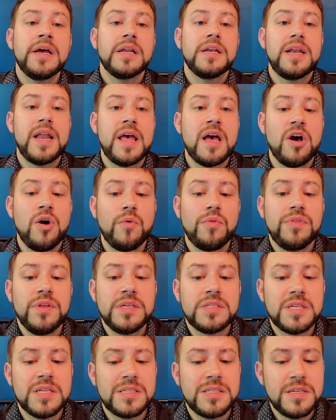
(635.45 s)
Now,
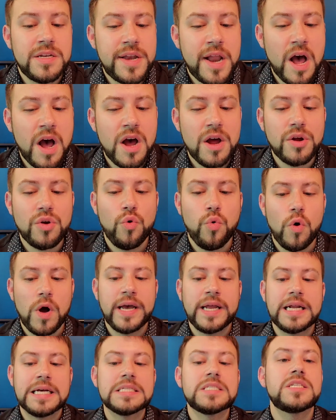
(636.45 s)
this is not
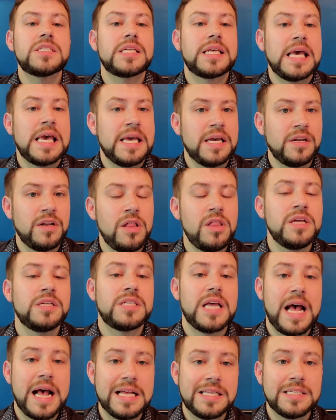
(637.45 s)
quite as
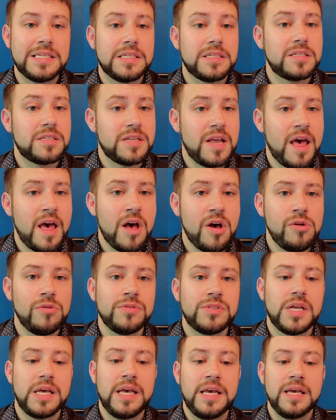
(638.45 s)
scandalous as it
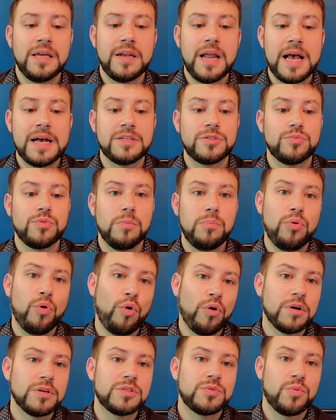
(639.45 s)
sounds and as
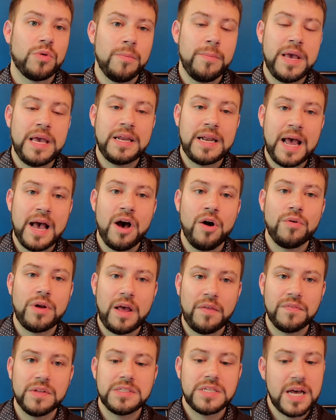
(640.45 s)
reports were made out
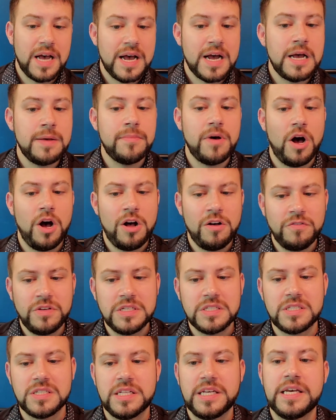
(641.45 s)
at the time.
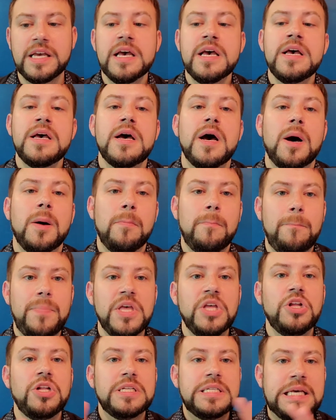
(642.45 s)
Obviously, a
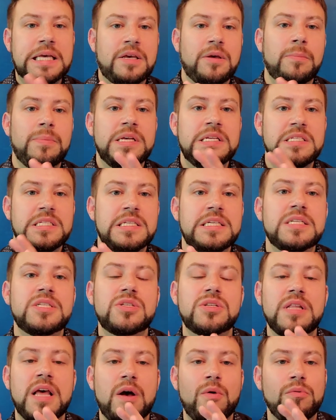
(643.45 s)

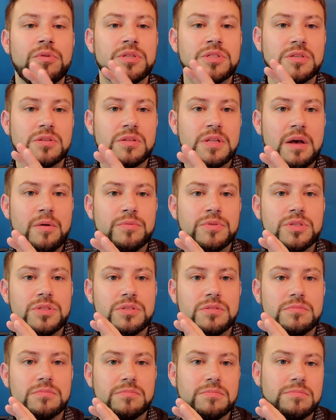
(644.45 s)
business that was